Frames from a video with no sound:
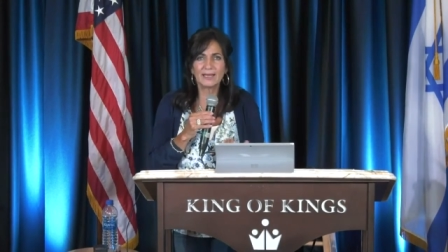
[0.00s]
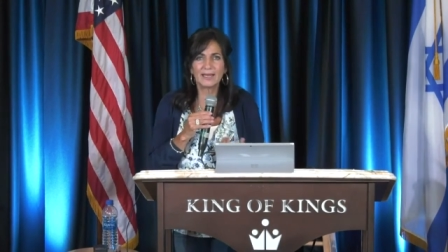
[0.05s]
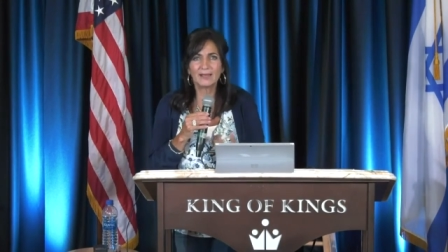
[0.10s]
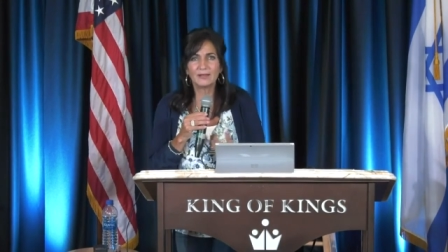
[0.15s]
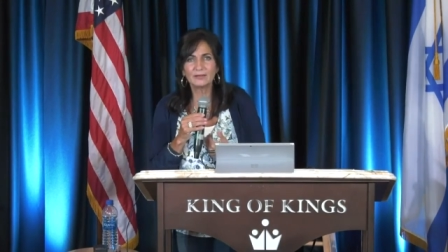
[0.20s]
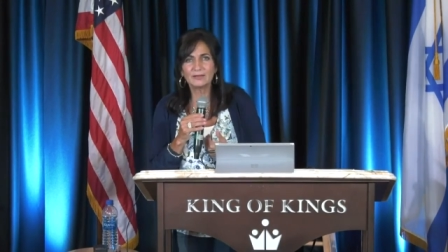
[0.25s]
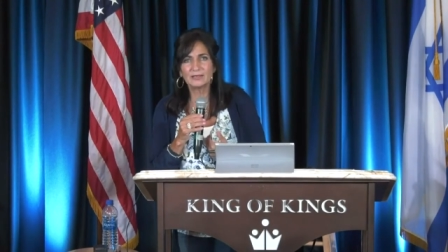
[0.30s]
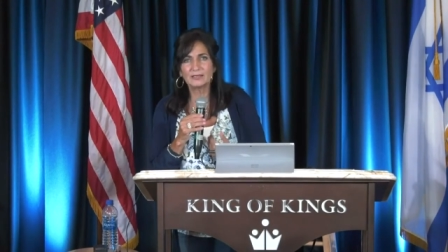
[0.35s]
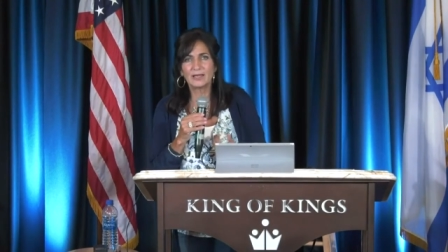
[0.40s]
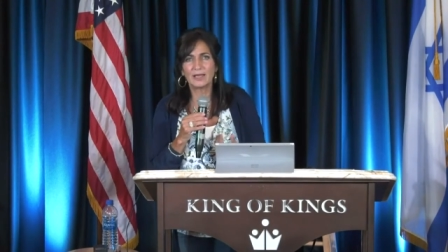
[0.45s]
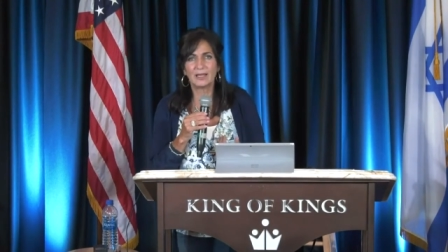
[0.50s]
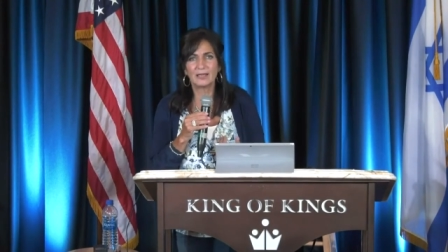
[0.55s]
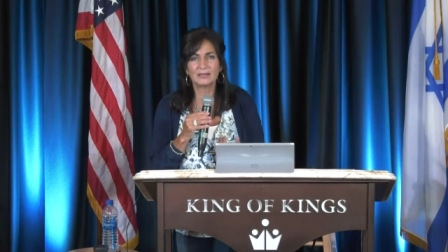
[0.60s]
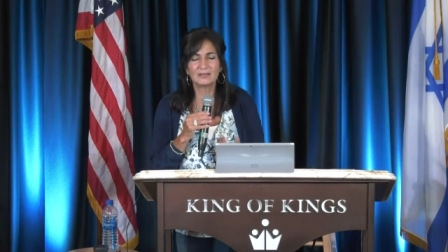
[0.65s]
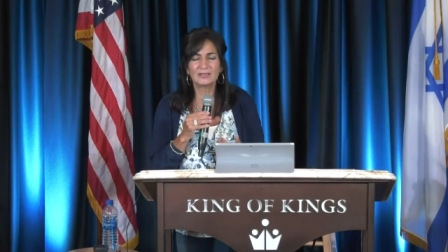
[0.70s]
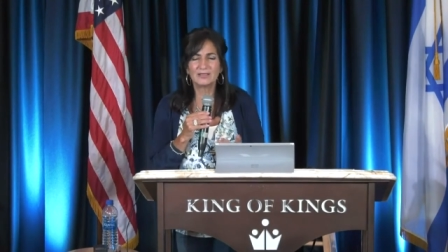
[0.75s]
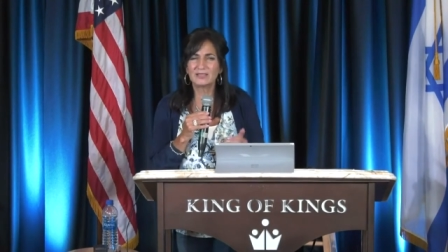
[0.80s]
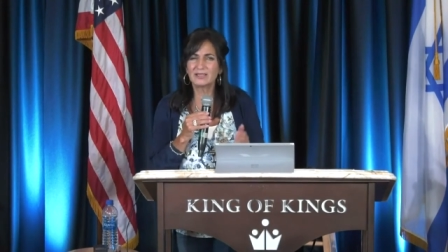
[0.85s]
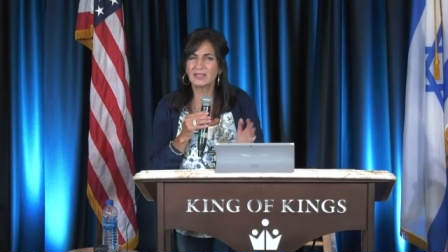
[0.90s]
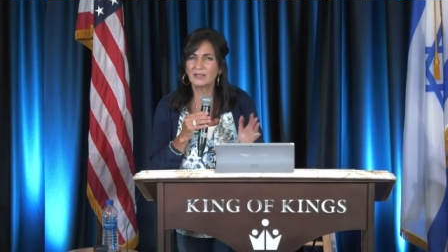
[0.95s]
renounce
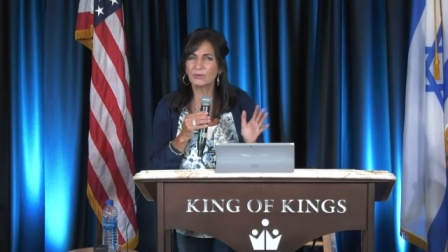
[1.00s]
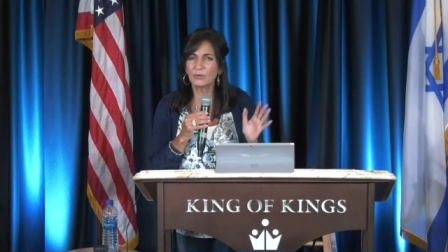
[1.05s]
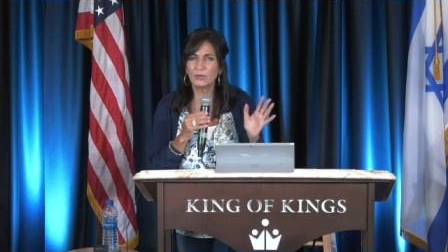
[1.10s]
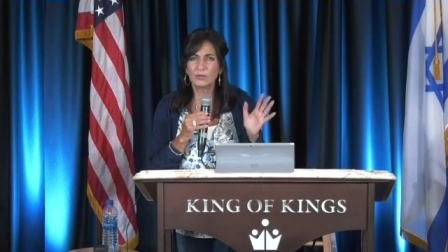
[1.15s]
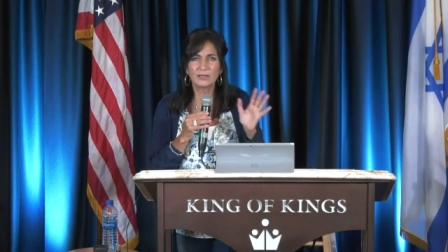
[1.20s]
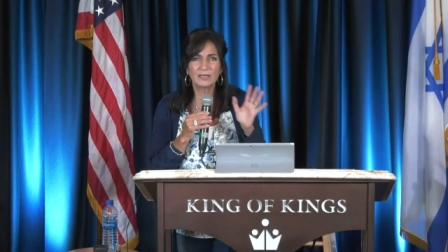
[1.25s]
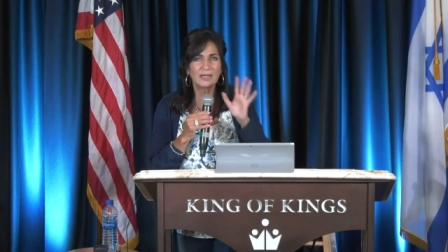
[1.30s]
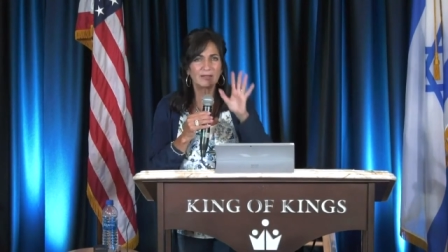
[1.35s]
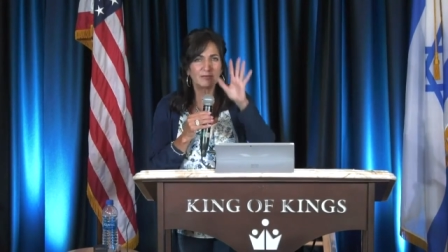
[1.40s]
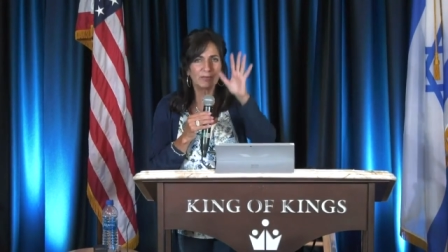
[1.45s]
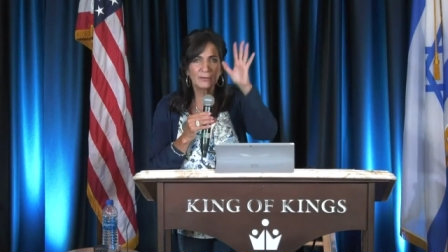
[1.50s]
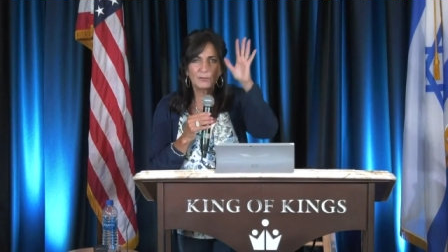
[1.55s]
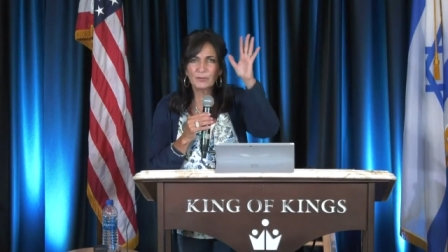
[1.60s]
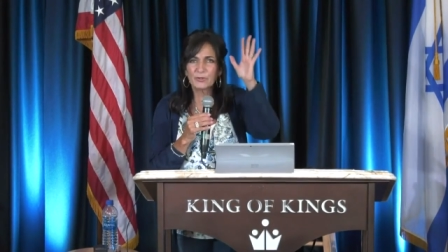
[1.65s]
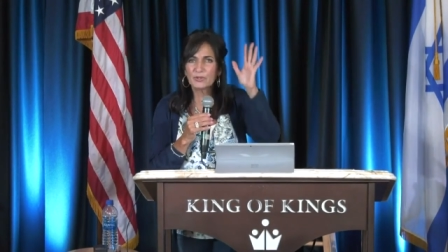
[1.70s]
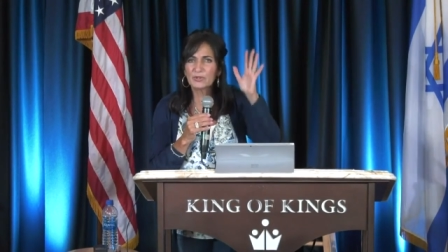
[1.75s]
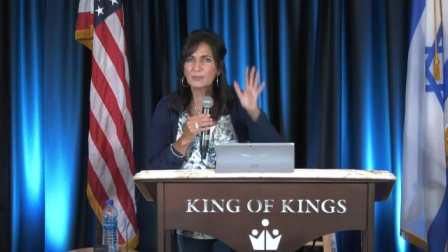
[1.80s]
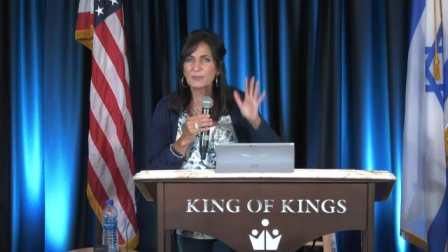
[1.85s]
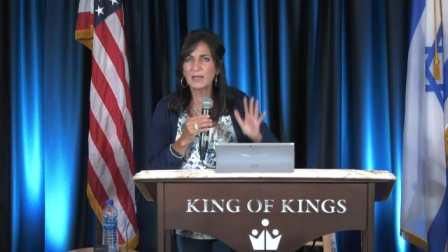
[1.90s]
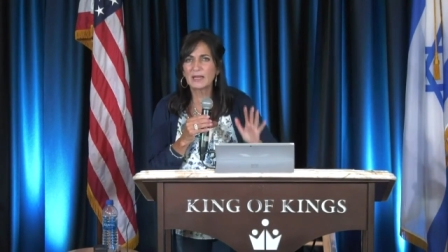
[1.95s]
that and just say, Lord, give me
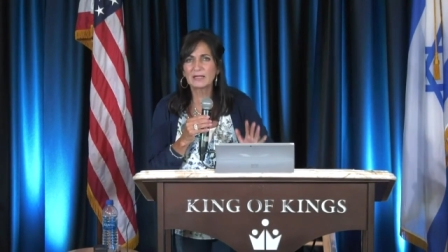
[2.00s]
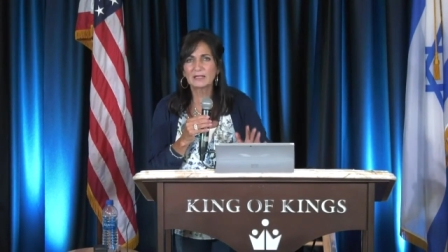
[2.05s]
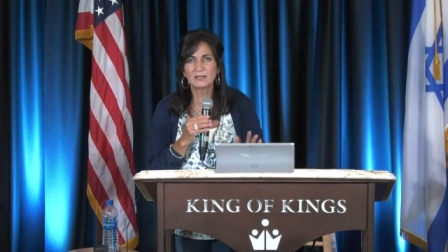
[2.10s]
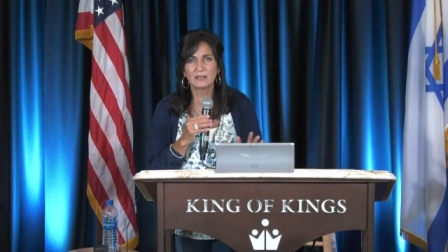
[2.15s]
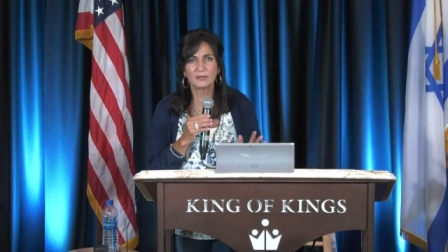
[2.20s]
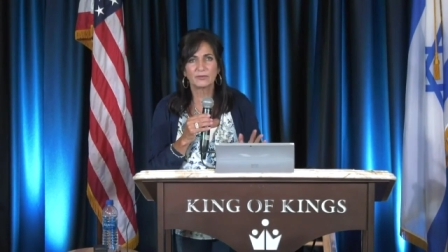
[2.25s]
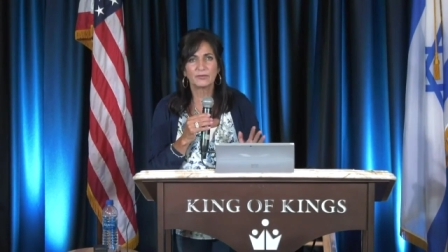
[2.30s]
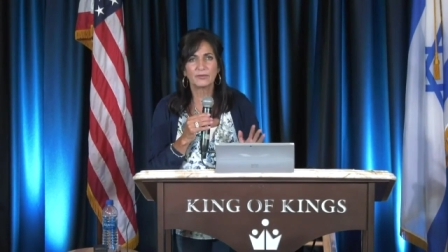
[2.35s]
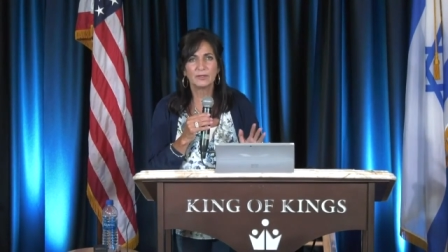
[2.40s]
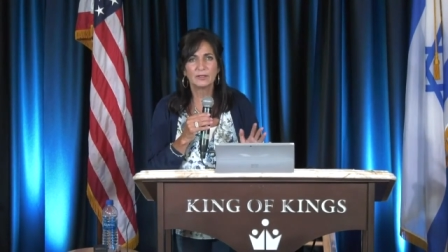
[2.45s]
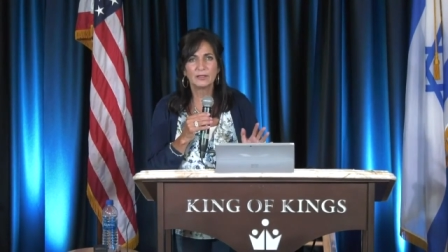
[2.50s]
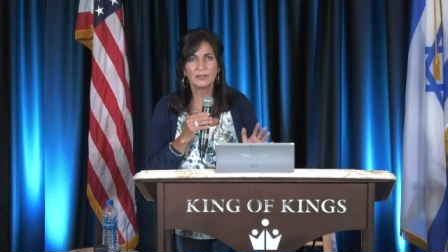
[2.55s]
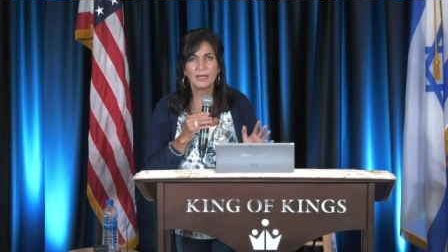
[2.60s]
perspective.